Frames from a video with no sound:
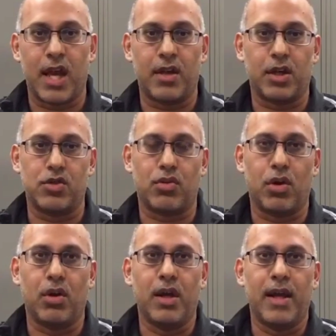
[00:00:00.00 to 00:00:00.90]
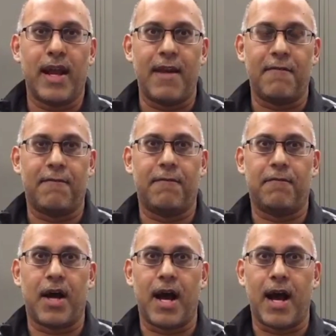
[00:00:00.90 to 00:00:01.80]
out of control if
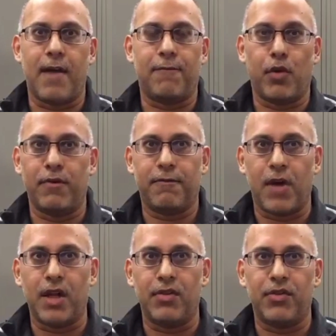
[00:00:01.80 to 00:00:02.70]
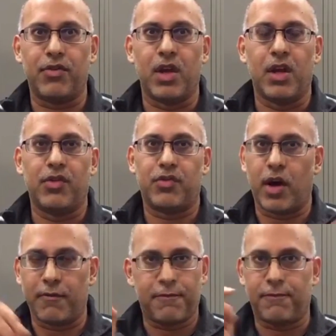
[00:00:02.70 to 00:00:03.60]
foreign funds
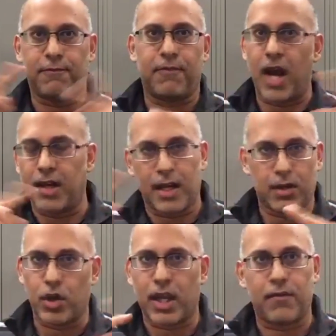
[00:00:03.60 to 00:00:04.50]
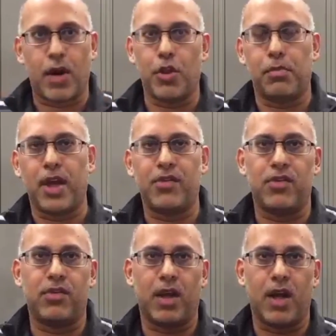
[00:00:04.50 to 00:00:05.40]
start looking for other
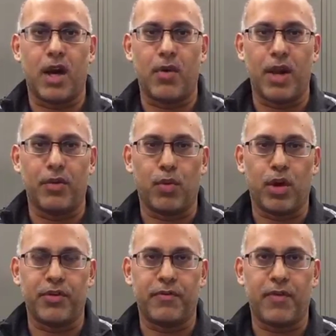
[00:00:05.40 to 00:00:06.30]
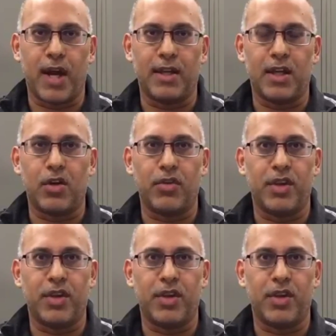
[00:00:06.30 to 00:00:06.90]
places around the world to find yield.